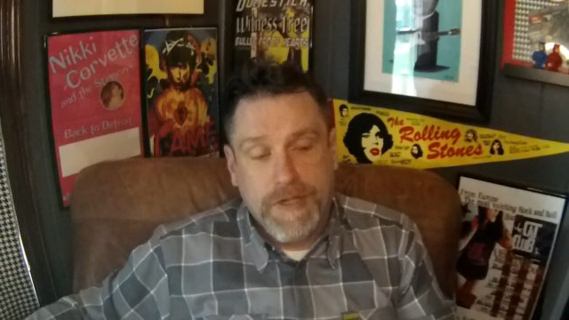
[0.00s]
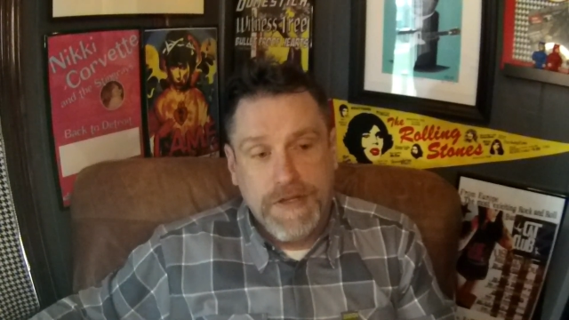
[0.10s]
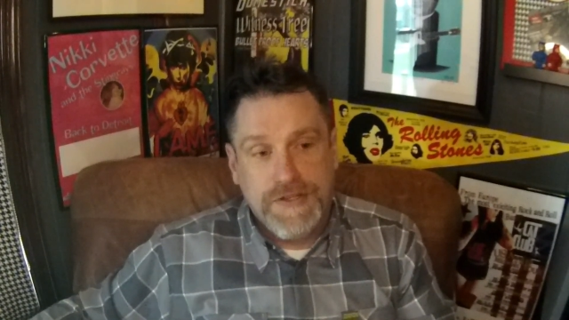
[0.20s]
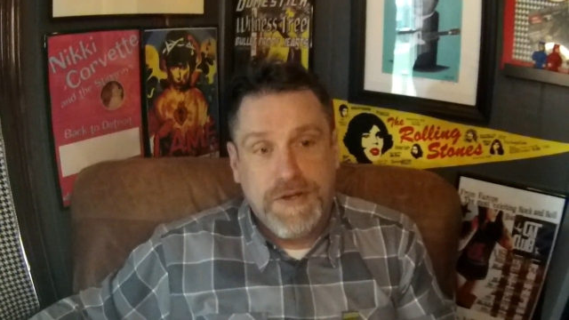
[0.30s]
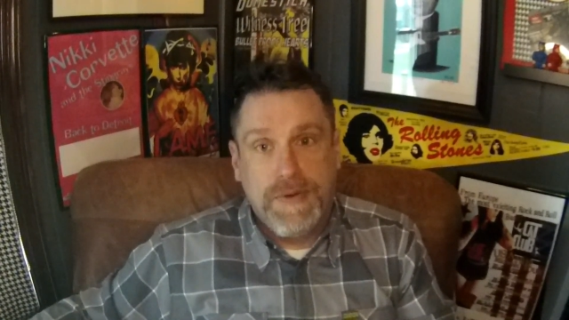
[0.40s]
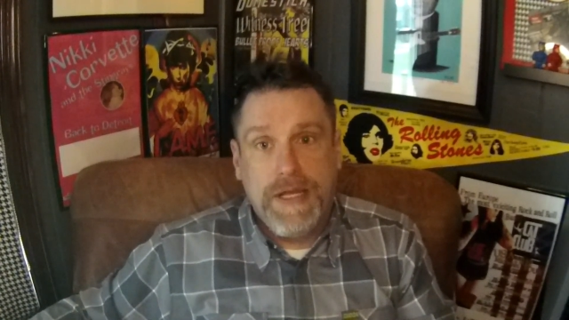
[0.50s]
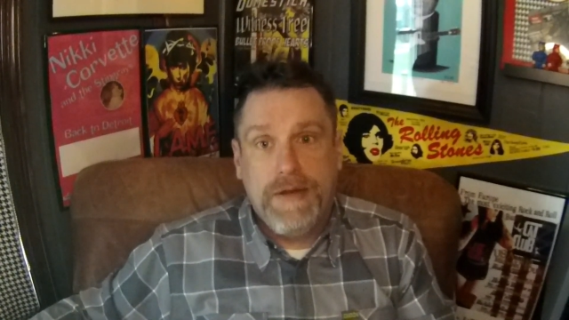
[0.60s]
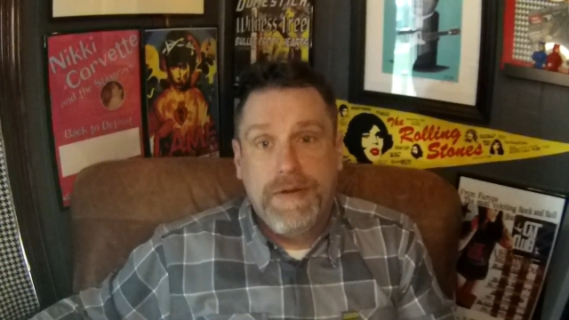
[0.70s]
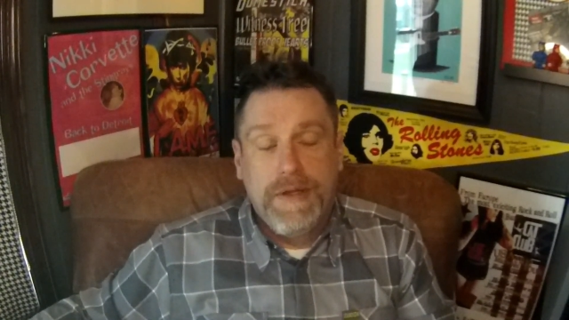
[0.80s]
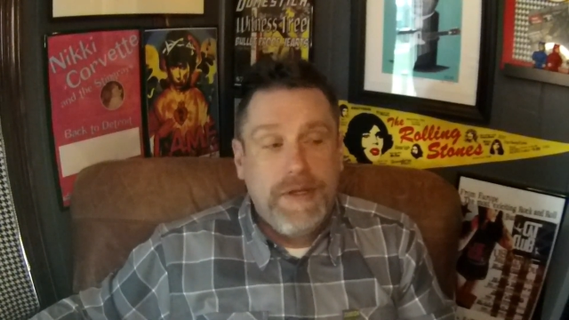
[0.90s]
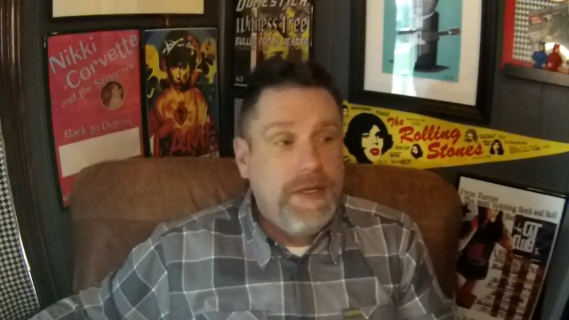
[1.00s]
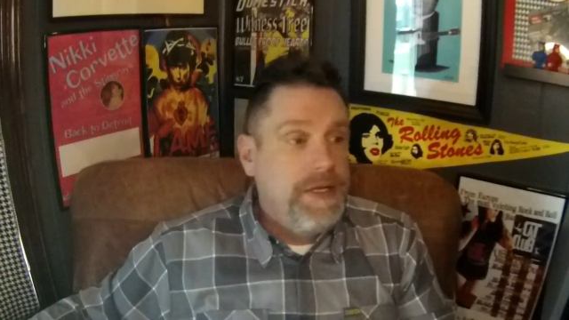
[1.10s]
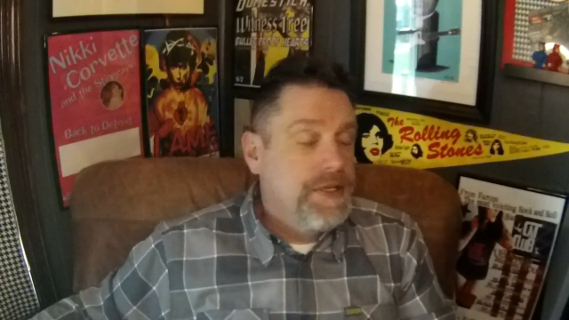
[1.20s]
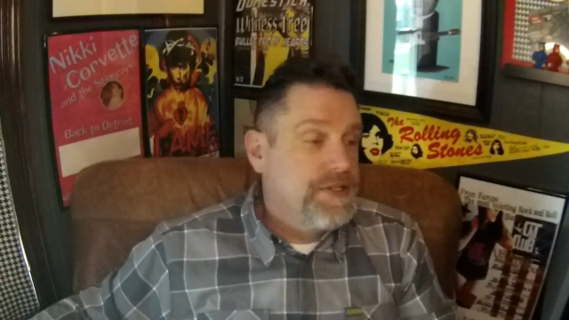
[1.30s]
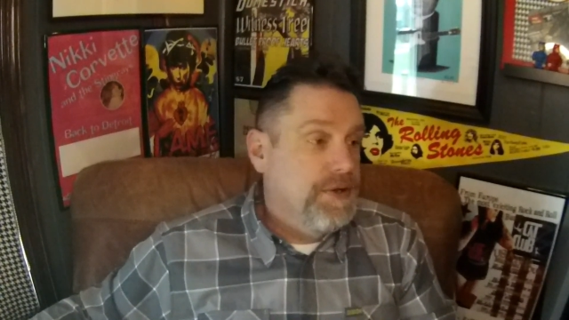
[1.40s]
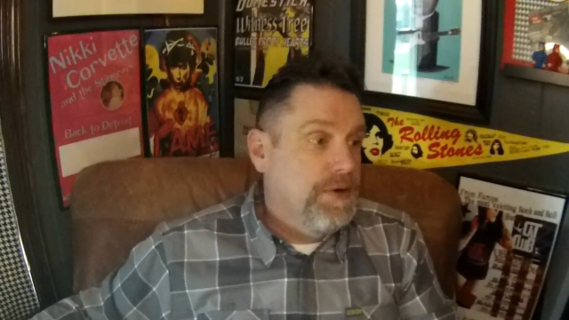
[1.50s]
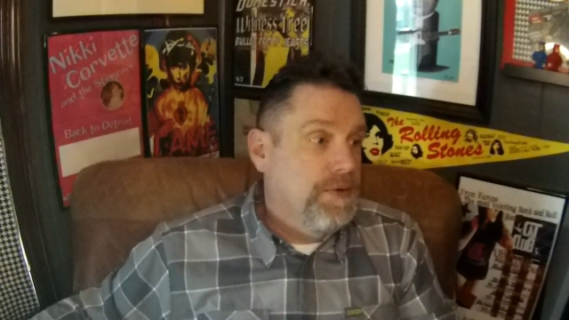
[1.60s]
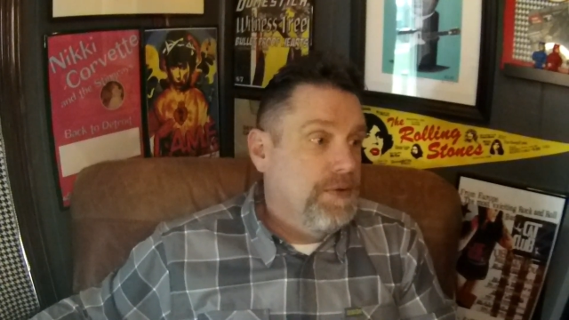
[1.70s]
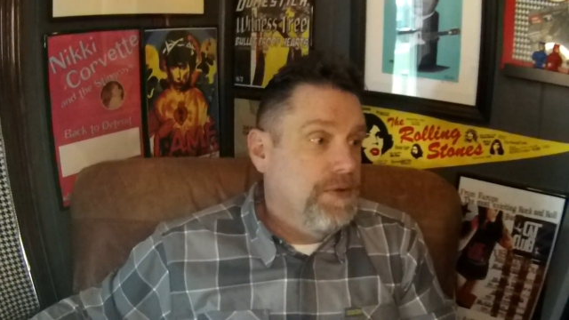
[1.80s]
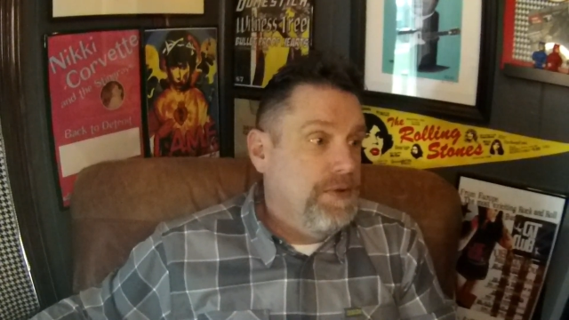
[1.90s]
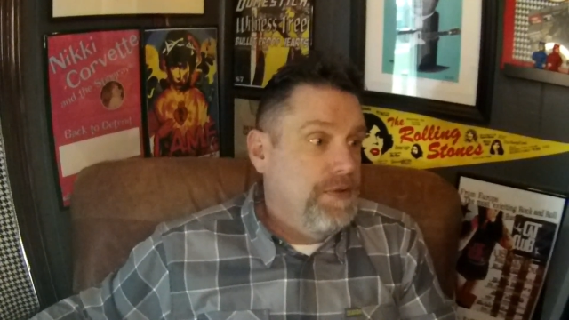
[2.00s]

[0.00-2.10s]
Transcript: Estonia. So